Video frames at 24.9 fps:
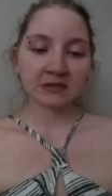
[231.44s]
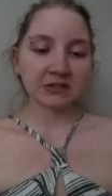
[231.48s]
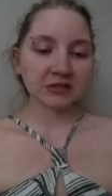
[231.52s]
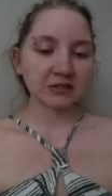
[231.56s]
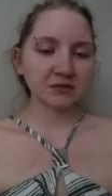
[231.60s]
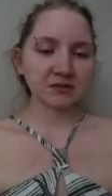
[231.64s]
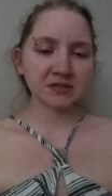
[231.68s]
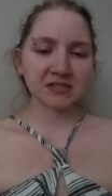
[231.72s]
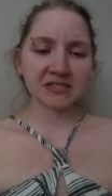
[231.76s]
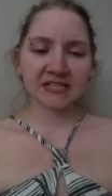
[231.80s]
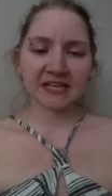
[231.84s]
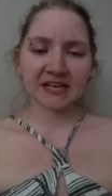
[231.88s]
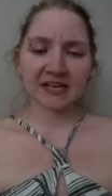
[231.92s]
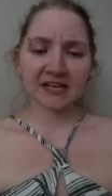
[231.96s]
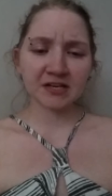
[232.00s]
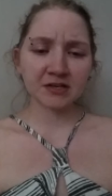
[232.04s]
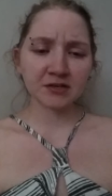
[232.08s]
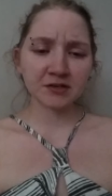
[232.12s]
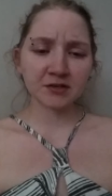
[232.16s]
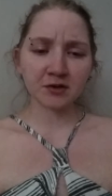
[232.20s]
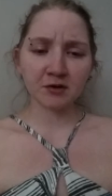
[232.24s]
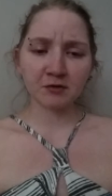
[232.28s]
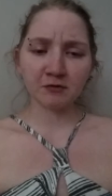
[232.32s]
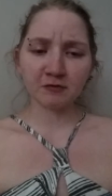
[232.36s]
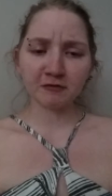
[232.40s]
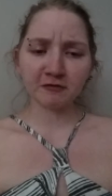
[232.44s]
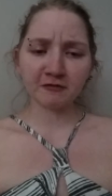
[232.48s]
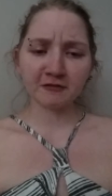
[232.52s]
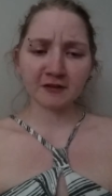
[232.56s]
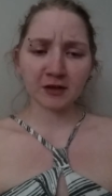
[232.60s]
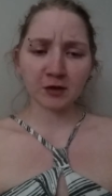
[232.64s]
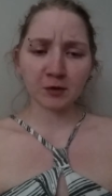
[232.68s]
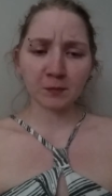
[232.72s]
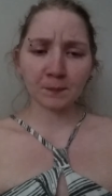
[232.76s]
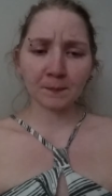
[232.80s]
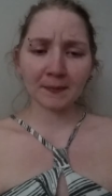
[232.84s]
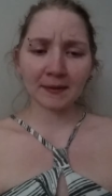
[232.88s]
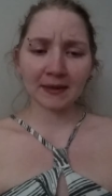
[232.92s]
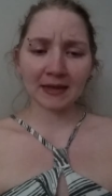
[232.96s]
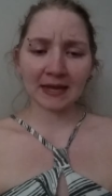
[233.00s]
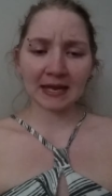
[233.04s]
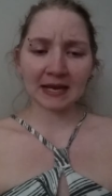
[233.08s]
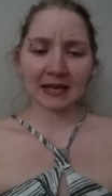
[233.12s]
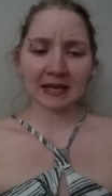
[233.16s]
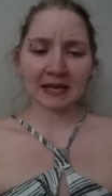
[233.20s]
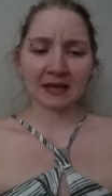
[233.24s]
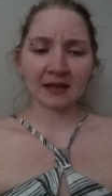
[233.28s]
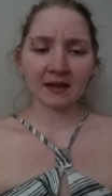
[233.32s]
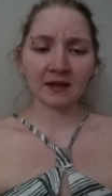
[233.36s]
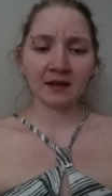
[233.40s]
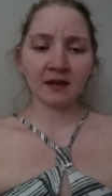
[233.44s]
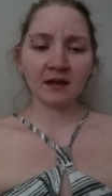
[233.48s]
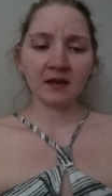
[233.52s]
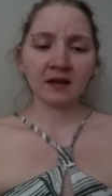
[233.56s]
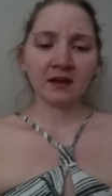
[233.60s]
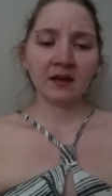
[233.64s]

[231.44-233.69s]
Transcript: You say you don't feel pity.